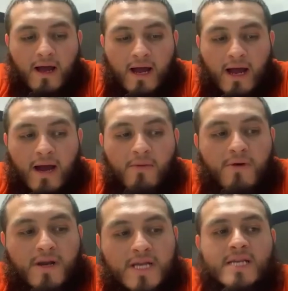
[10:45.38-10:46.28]
I
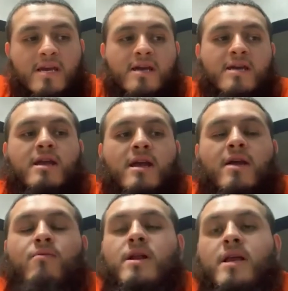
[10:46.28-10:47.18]
wouldn't say
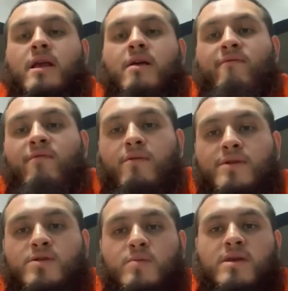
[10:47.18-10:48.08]
it really
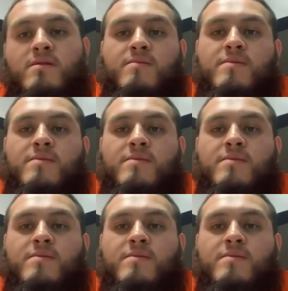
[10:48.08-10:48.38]
influenced me,